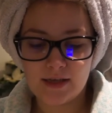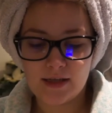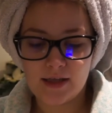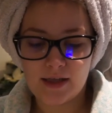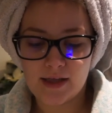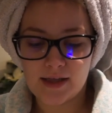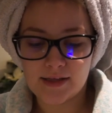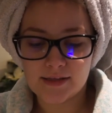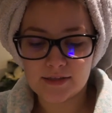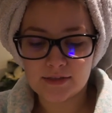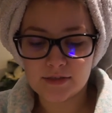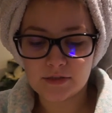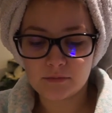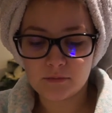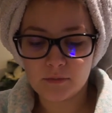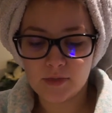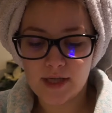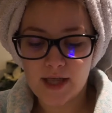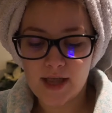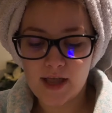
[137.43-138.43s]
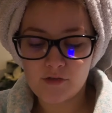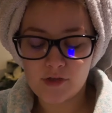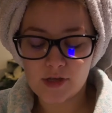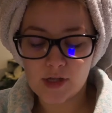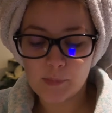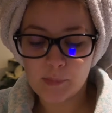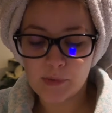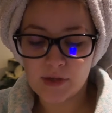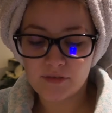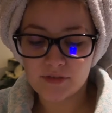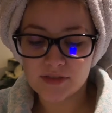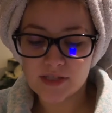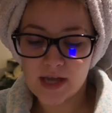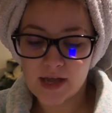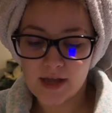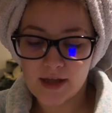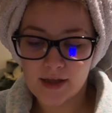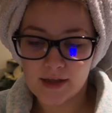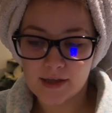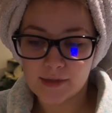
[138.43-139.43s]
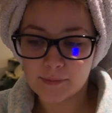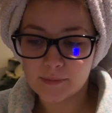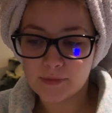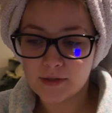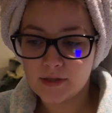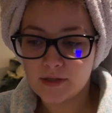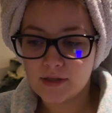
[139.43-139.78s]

and when I have a little bit of time